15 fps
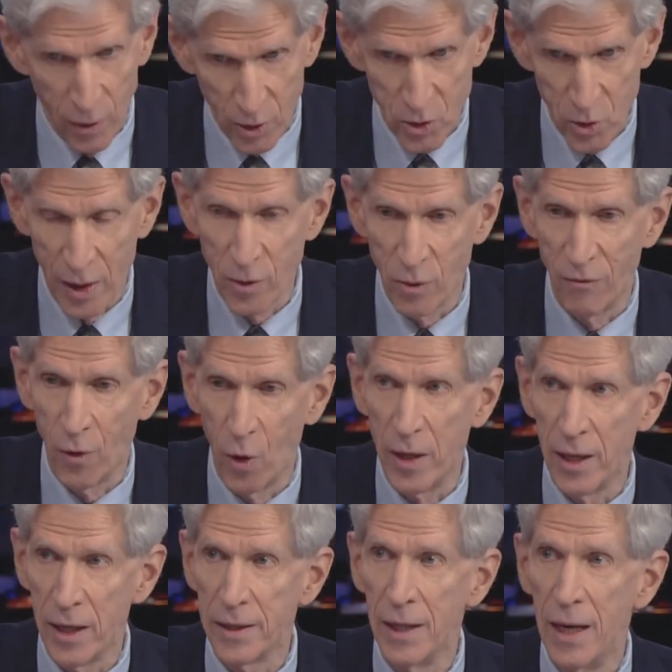They were trying to
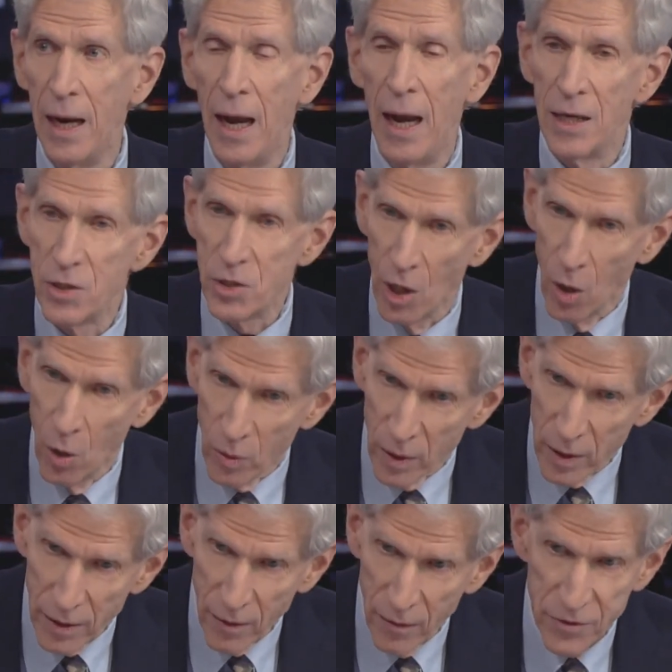avoid it.
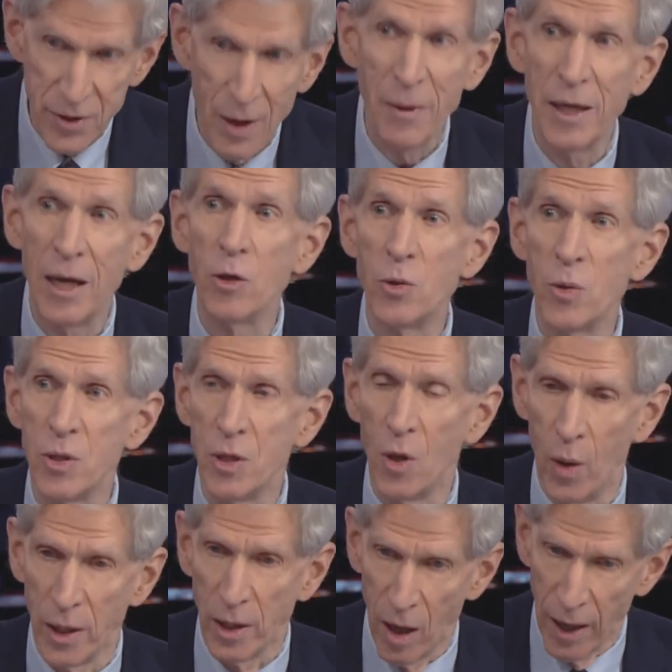So something else was
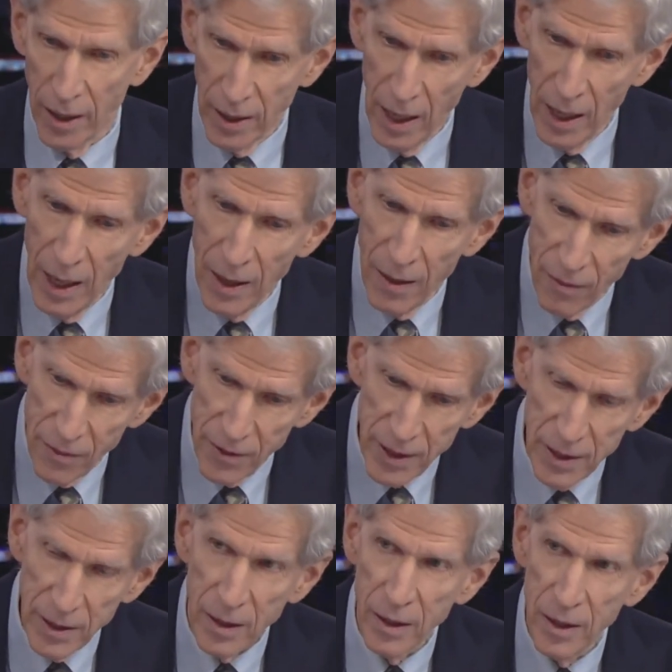going on.
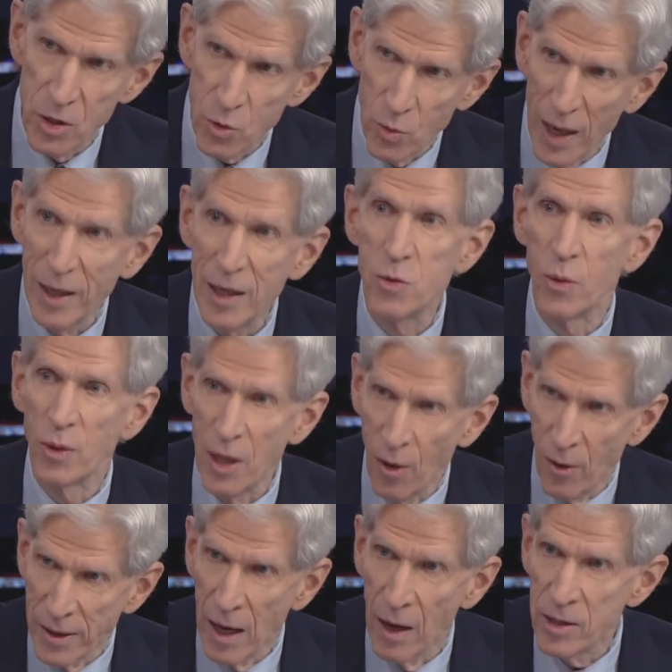The Israelis were
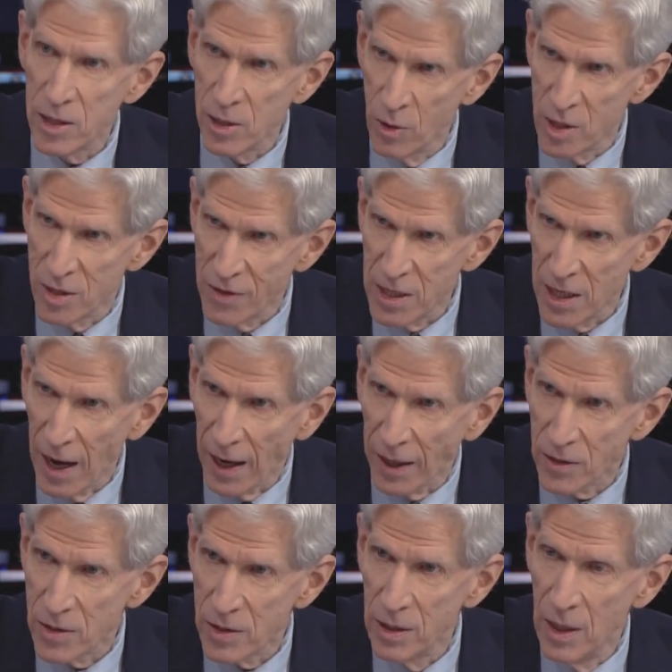carrying out a series of
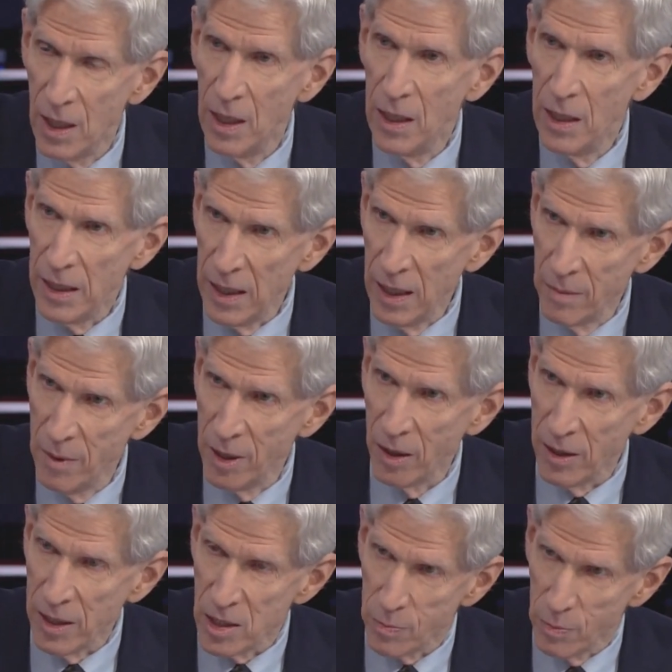attacks in the
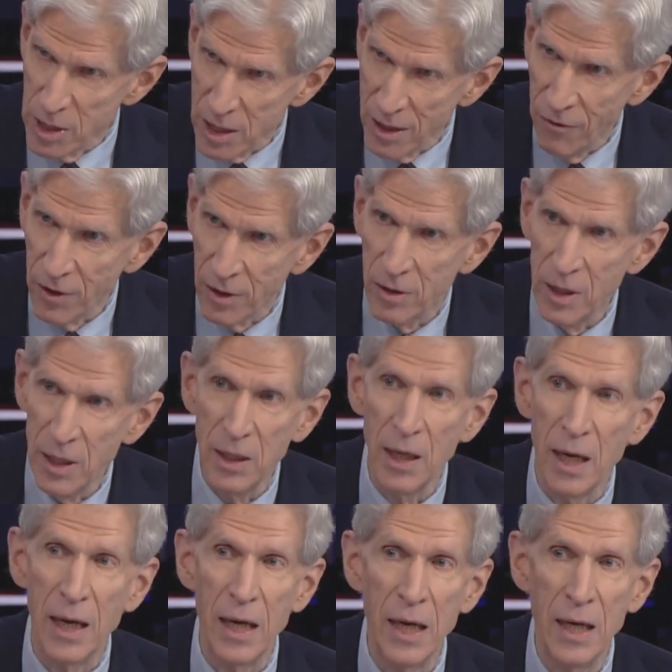Middle East,
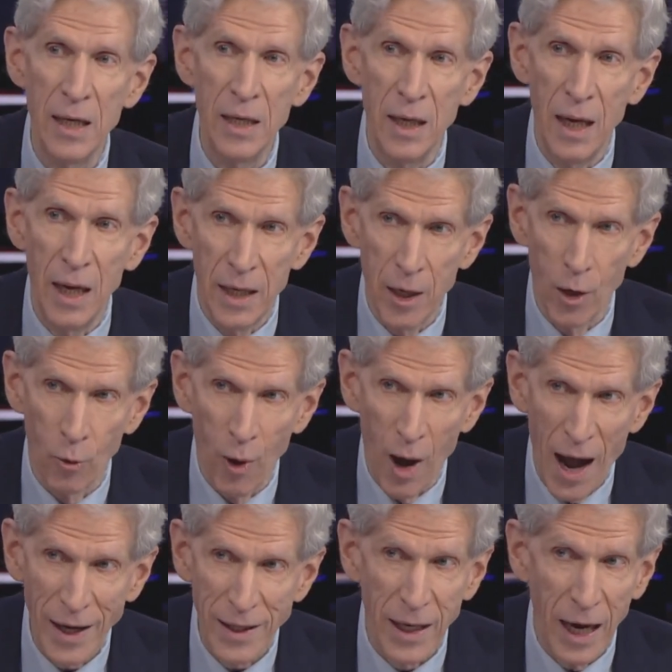specifically in
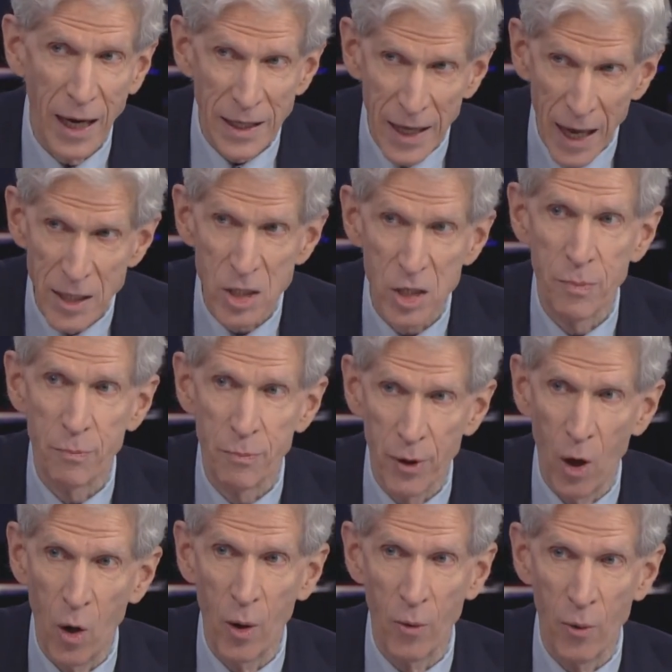Iraq, against
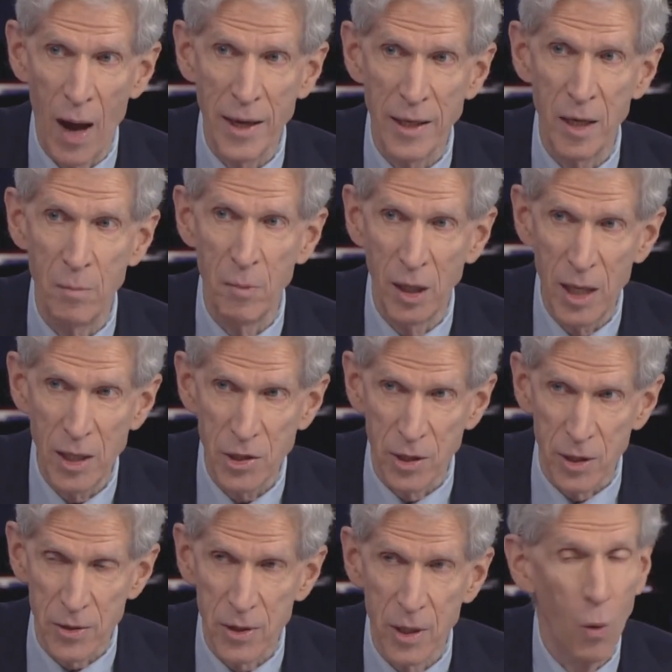pro-Iranian
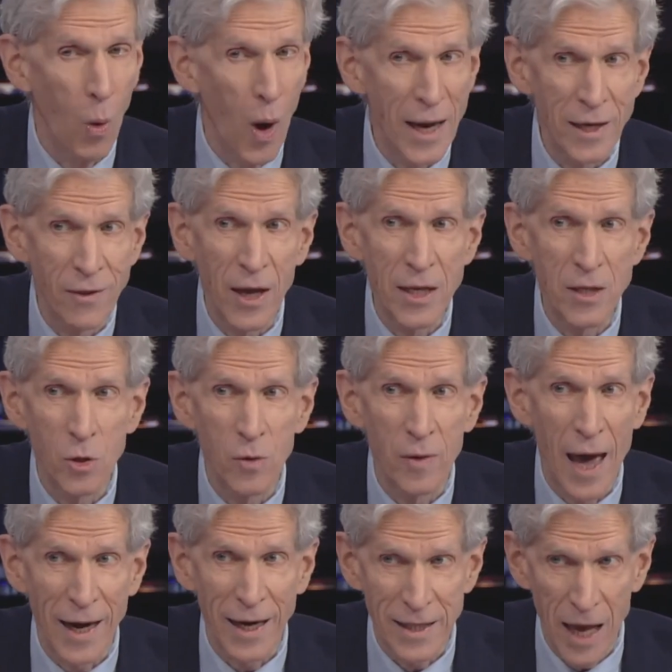militias. Why did they
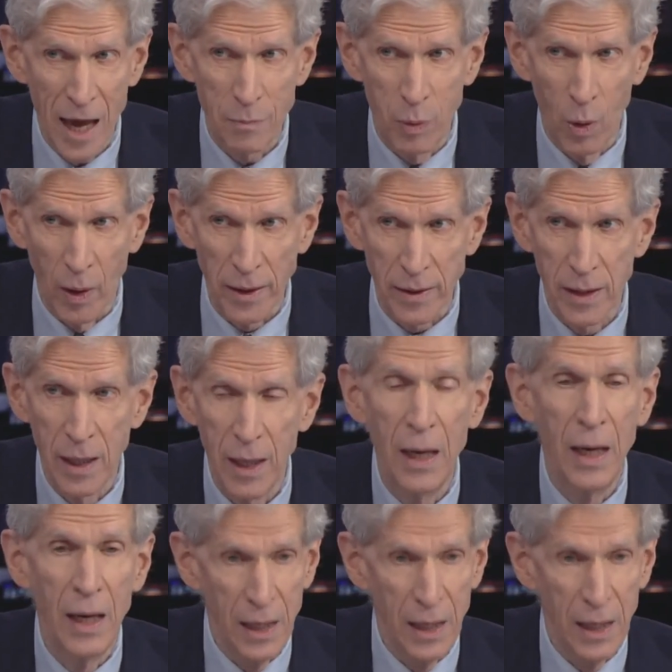do that at that point?